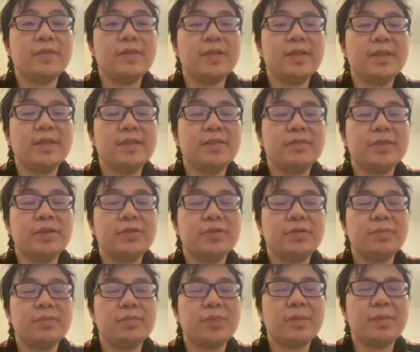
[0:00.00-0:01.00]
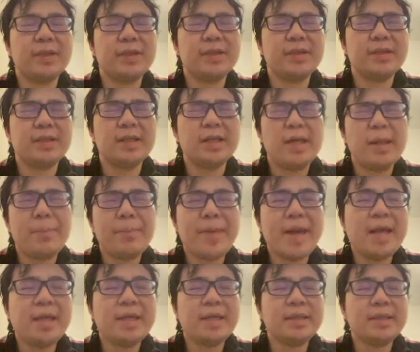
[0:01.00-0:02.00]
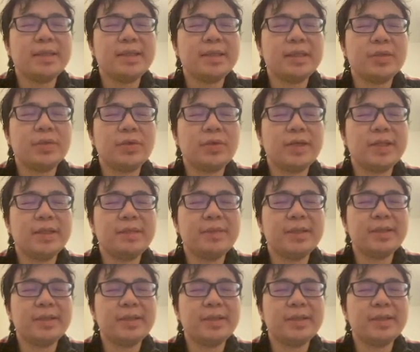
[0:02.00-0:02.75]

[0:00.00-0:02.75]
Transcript: If it is, we should probably just ban it and ignore it.